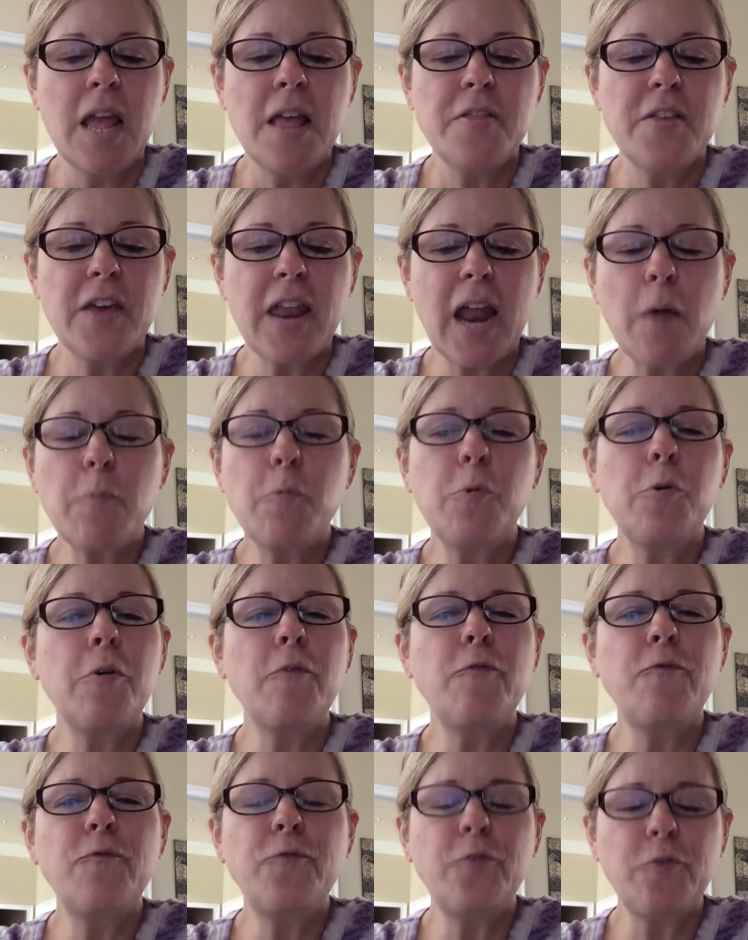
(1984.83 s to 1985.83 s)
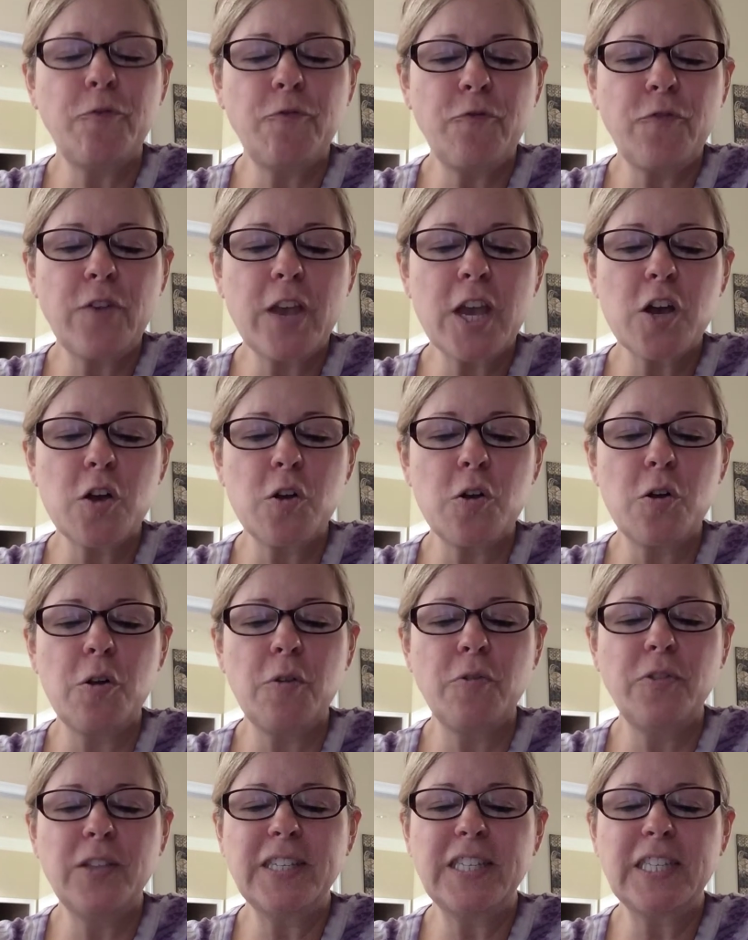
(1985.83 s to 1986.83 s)
That I will
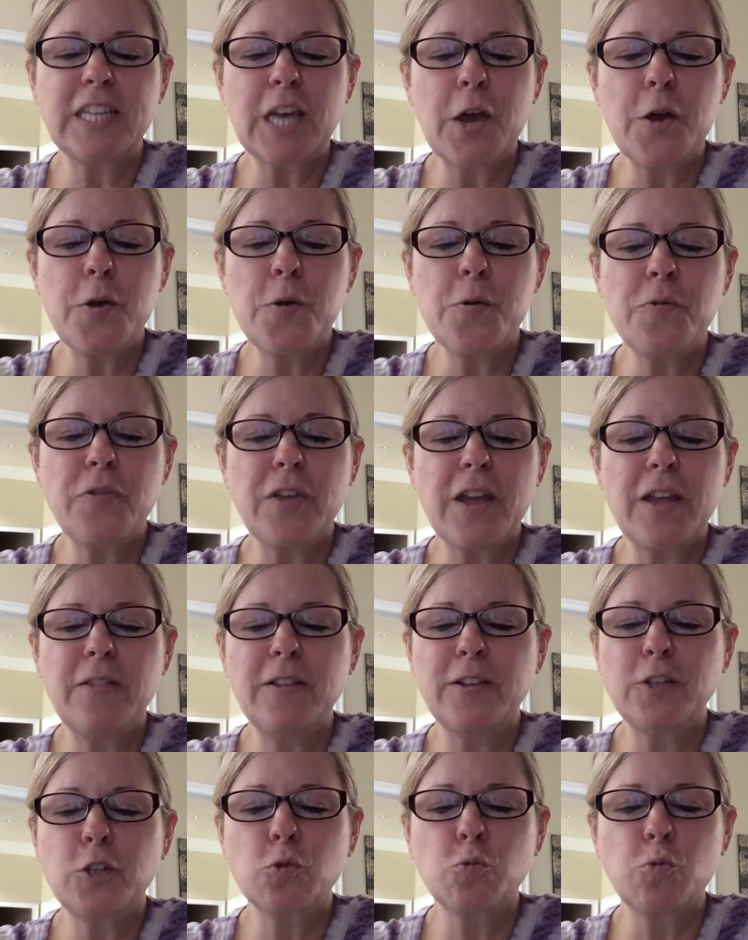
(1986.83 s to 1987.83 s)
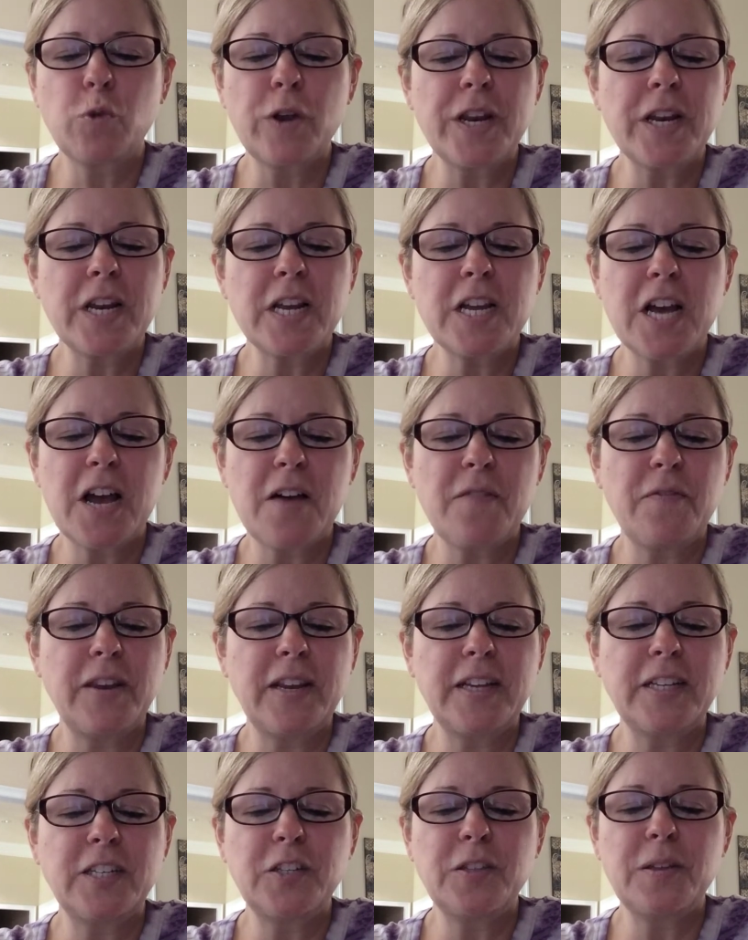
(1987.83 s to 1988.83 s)
fulfill this oath and this written
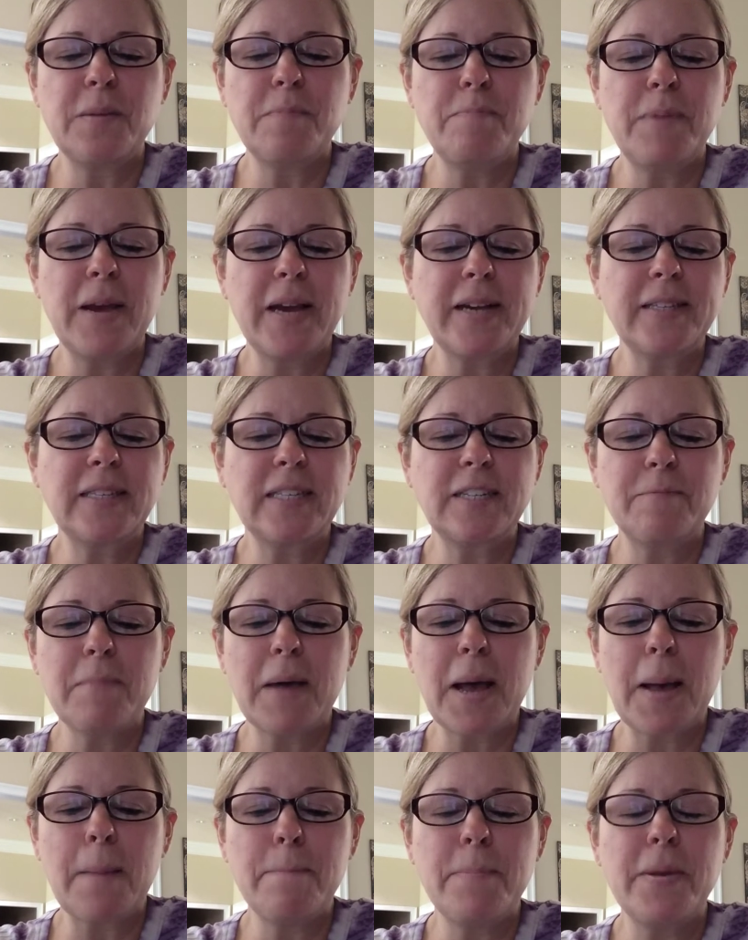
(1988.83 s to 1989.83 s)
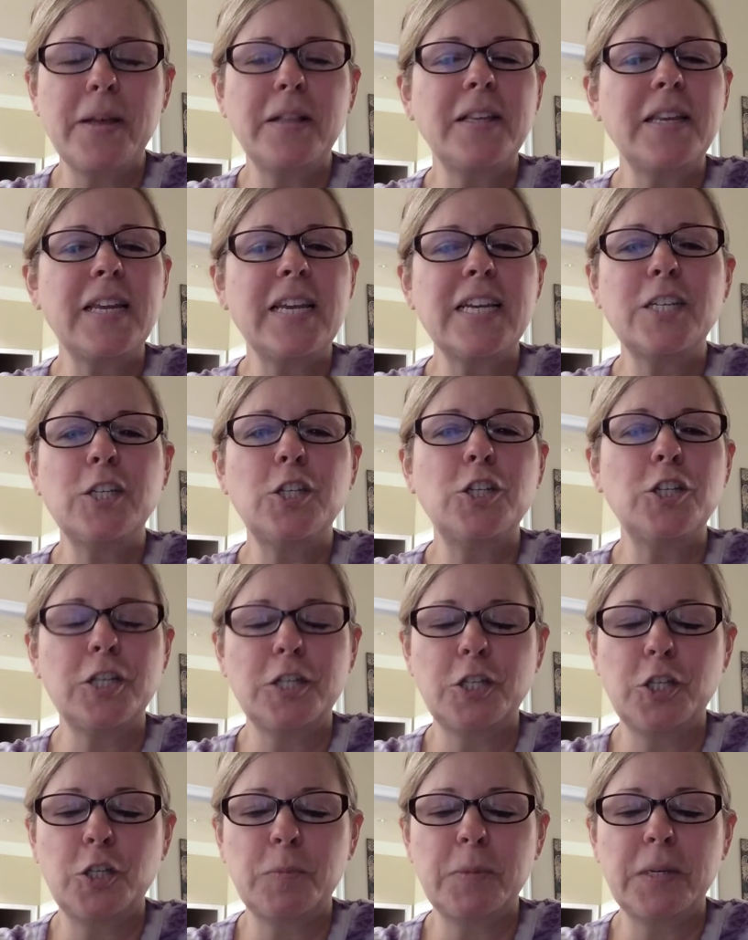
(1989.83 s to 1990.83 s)
covenant to the best of my ability and
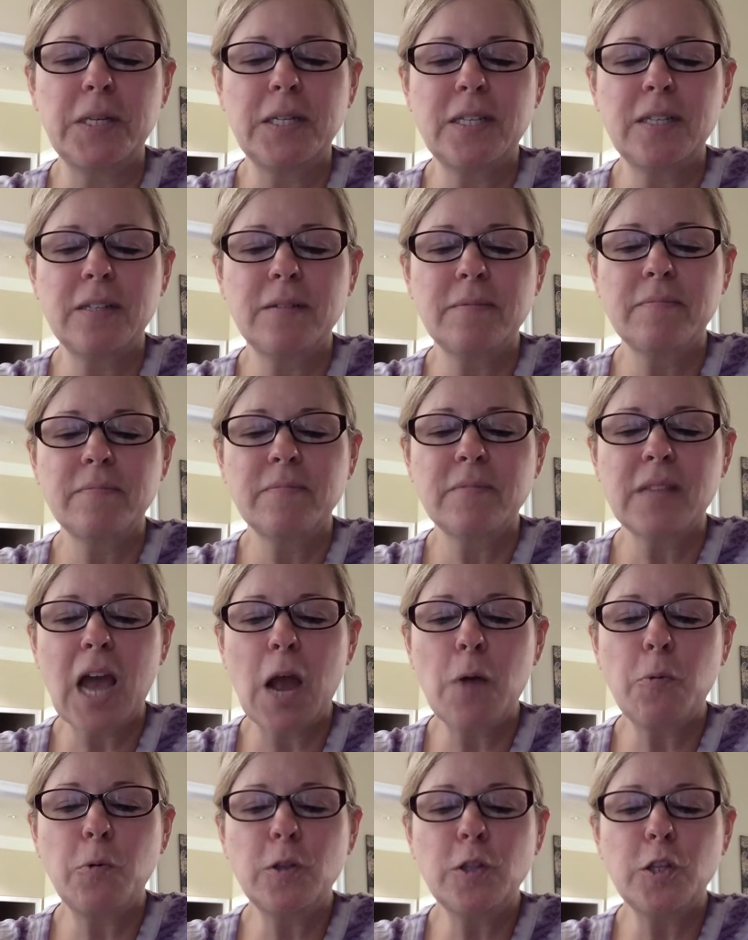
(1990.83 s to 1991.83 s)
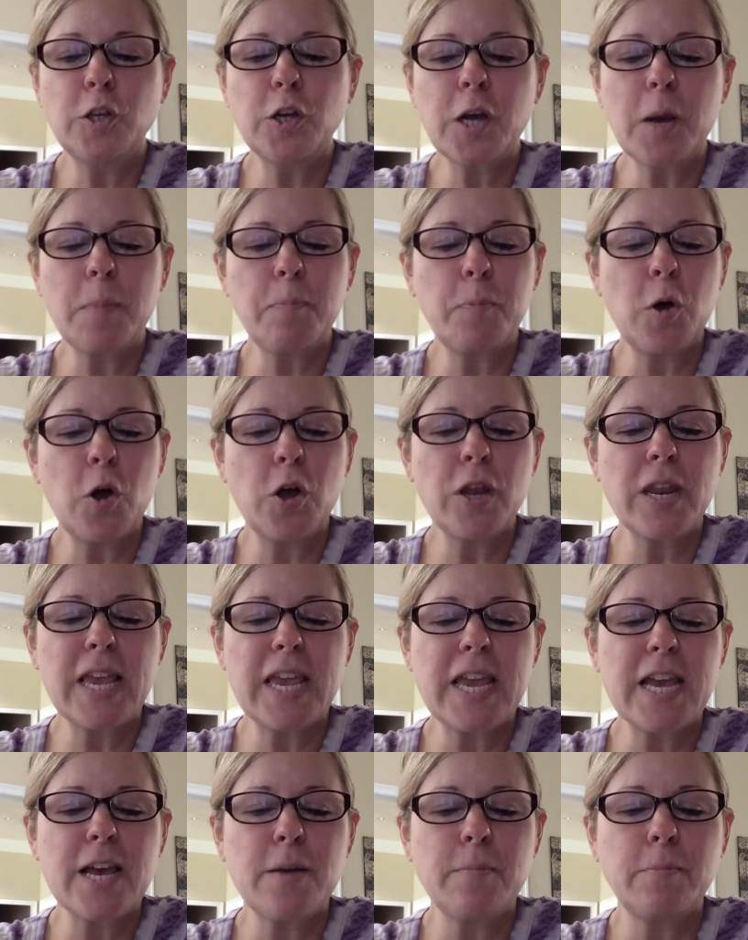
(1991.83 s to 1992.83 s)
judgment. I will look upon
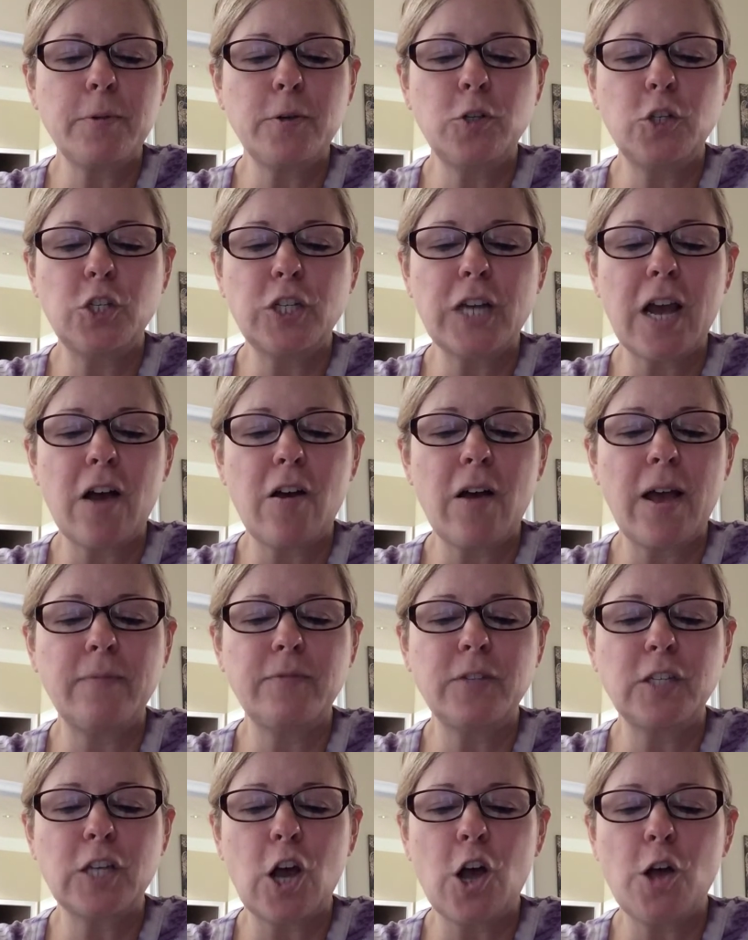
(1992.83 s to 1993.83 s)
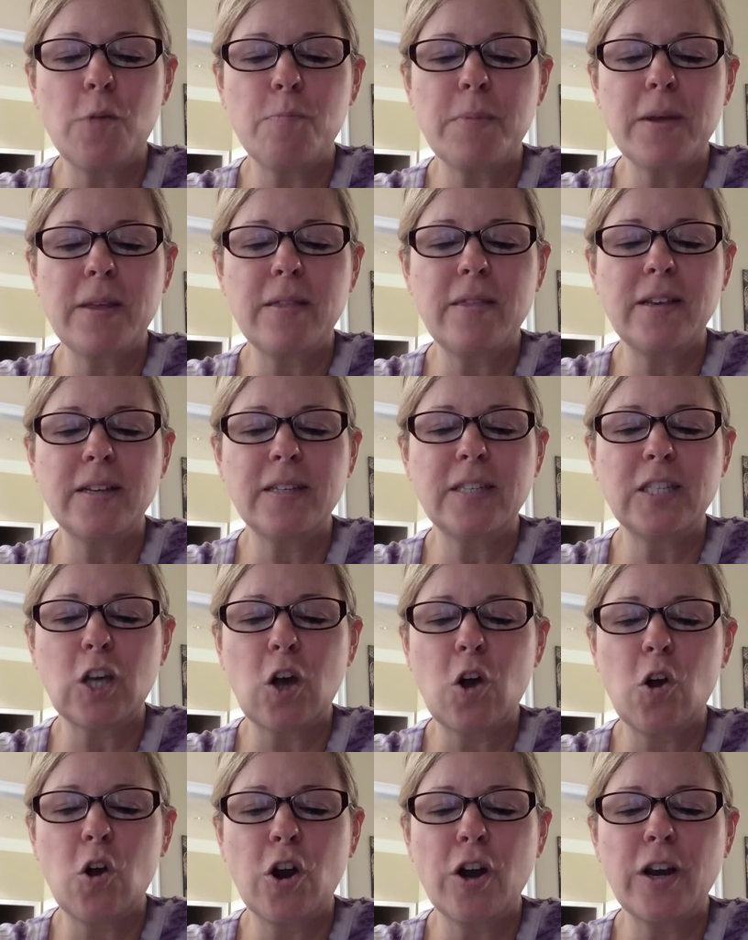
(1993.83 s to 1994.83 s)
him who shall have taught me this
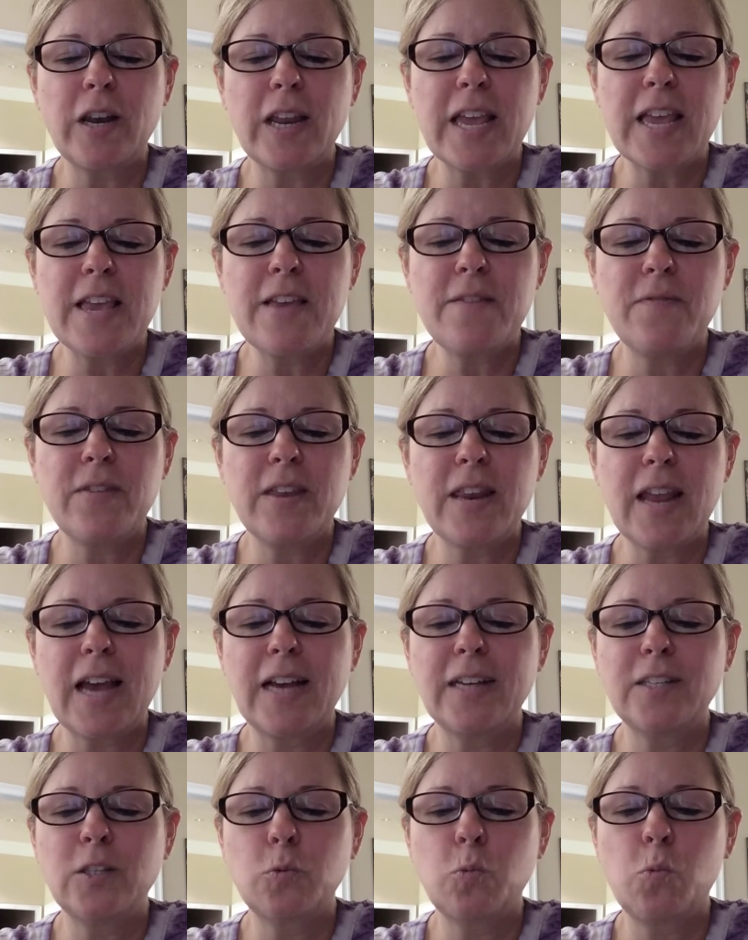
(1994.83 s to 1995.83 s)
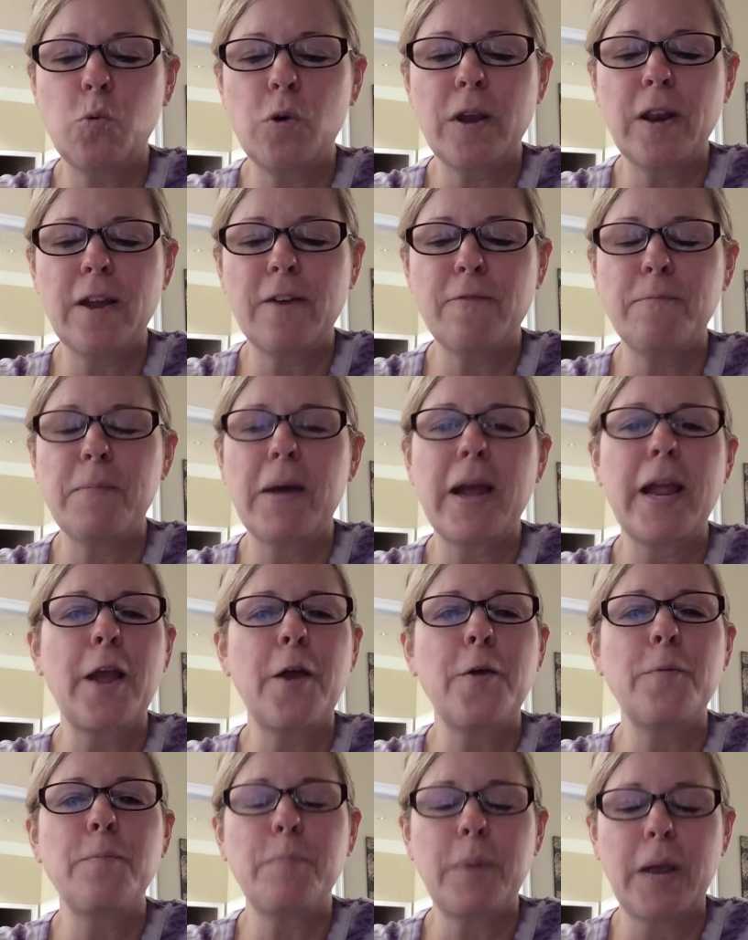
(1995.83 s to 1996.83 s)
art, even as one of my
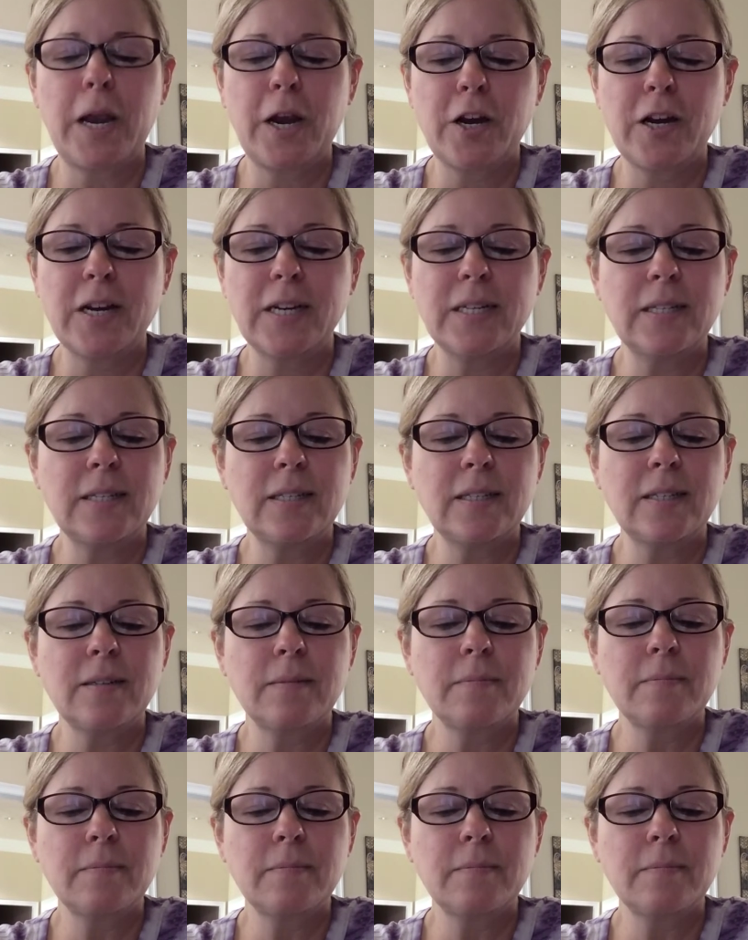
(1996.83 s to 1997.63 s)
own parents.